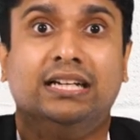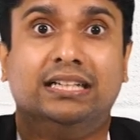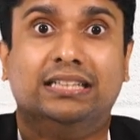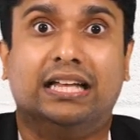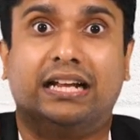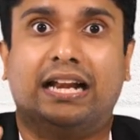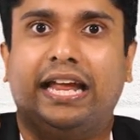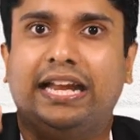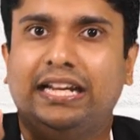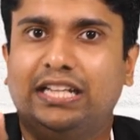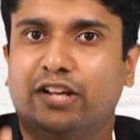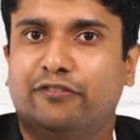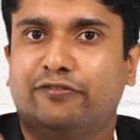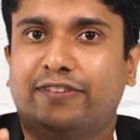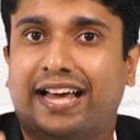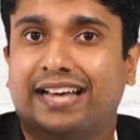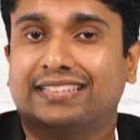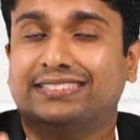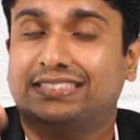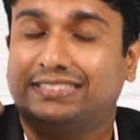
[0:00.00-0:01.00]
the rate of
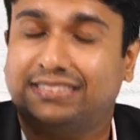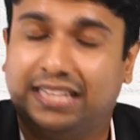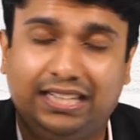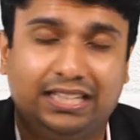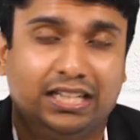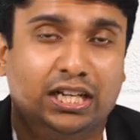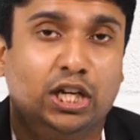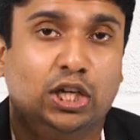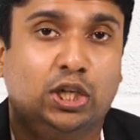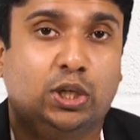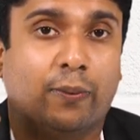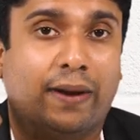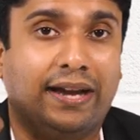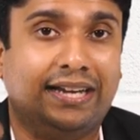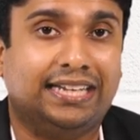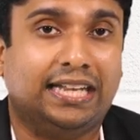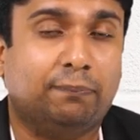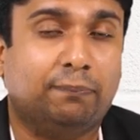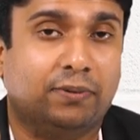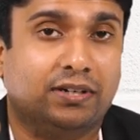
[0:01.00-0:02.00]
tax is at
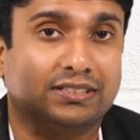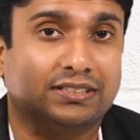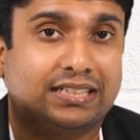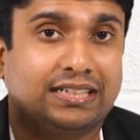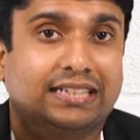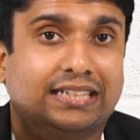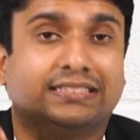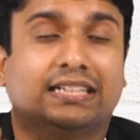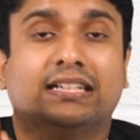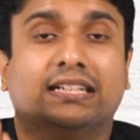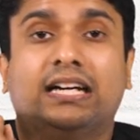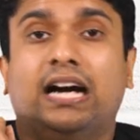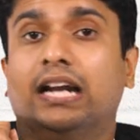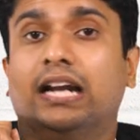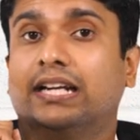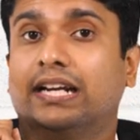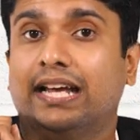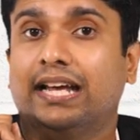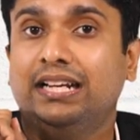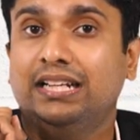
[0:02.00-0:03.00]
20% under
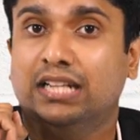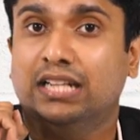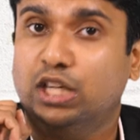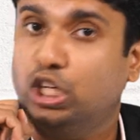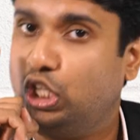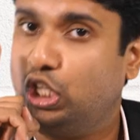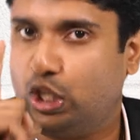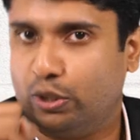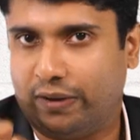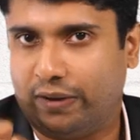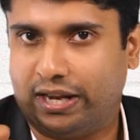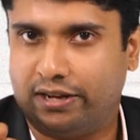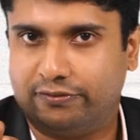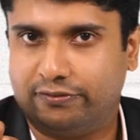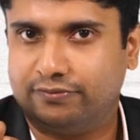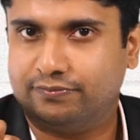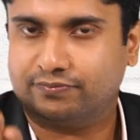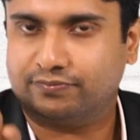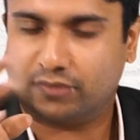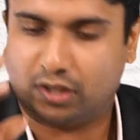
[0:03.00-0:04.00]

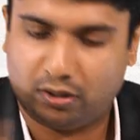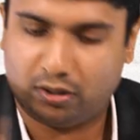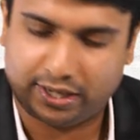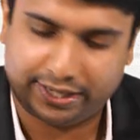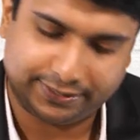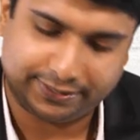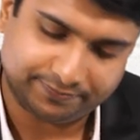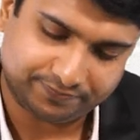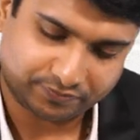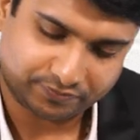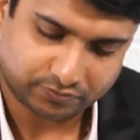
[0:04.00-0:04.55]
112. All right.